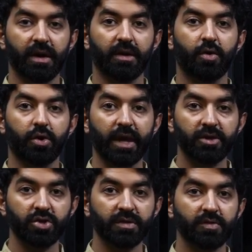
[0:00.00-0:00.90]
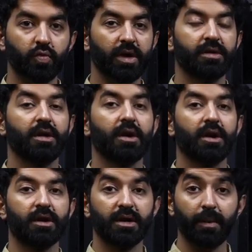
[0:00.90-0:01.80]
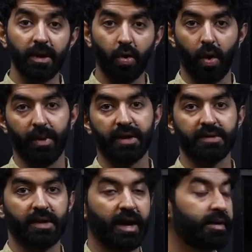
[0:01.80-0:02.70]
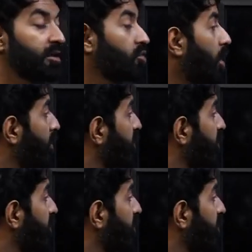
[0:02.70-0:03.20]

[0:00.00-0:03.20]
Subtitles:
quotations with double commas at the top of